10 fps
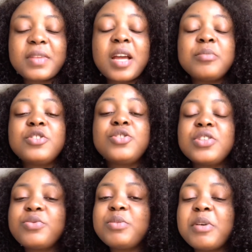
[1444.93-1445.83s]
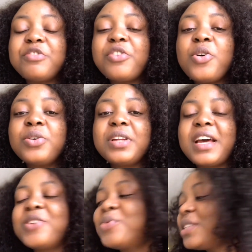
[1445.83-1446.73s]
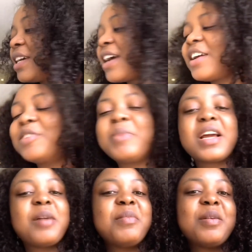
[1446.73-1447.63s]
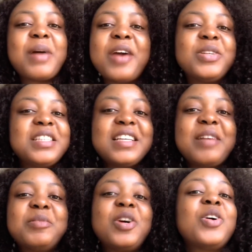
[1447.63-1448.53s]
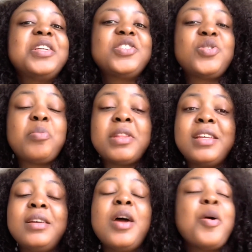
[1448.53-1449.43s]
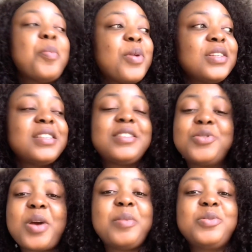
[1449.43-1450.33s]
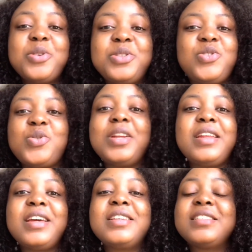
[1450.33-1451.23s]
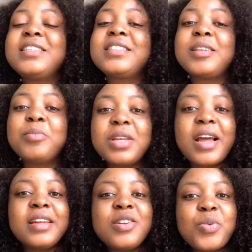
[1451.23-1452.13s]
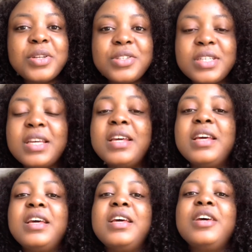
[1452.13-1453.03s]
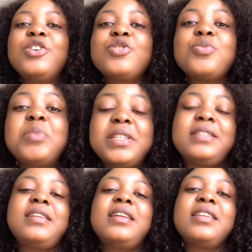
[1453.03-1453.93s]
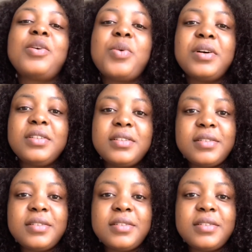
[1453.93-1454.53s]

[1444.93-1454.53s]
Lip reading: I'm shooting with my phone. I wish I carried my camera. I was thinking I'm not gonna shoot, but the process to come to Australia is just something I didn't want to miss telling the world.